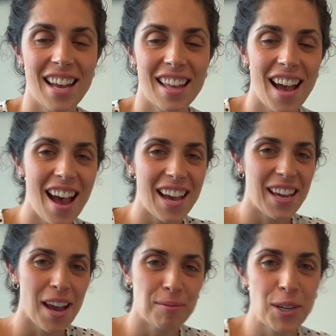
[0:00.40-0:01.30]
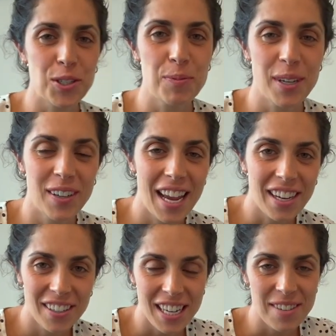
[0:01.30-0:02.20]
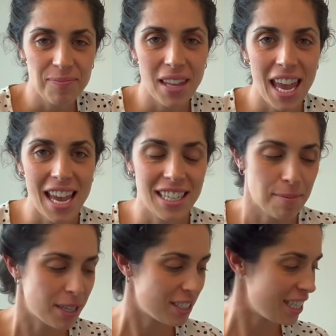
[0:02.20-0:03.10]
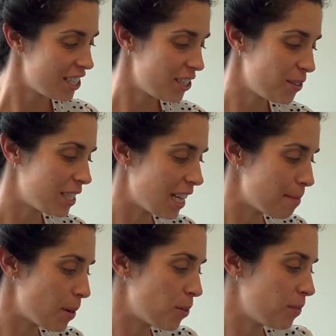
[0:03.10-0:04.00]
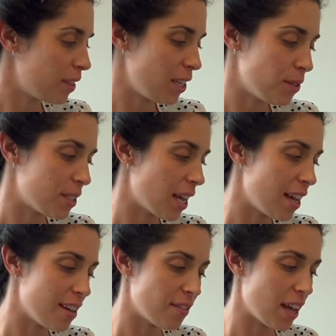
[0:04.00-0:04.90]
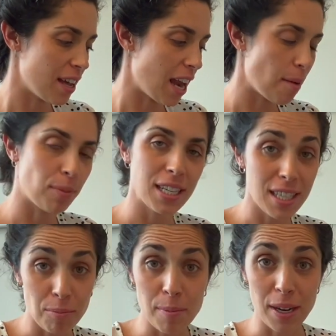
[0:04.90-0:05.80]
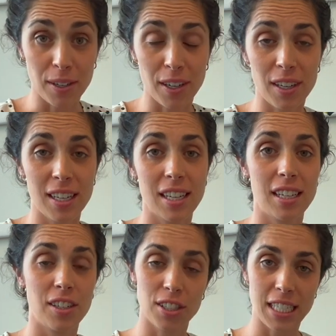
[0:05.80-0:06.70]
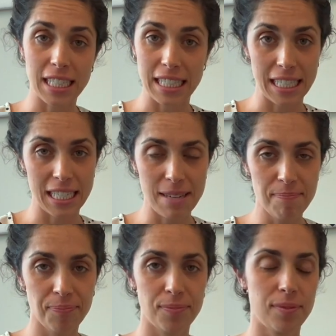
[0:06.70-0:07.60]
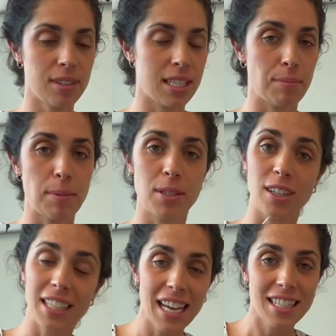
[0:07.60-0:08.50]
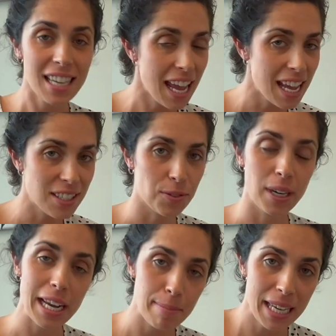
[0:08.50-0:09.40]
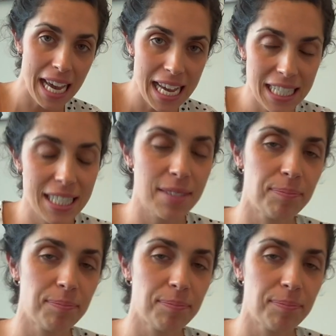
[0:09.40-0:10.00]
Hi, I'm Dr. Moira Haggerty, and I'm here to teach you today about the use of an at-breast supplement or kerosene system, sometimes called SNS or ABS,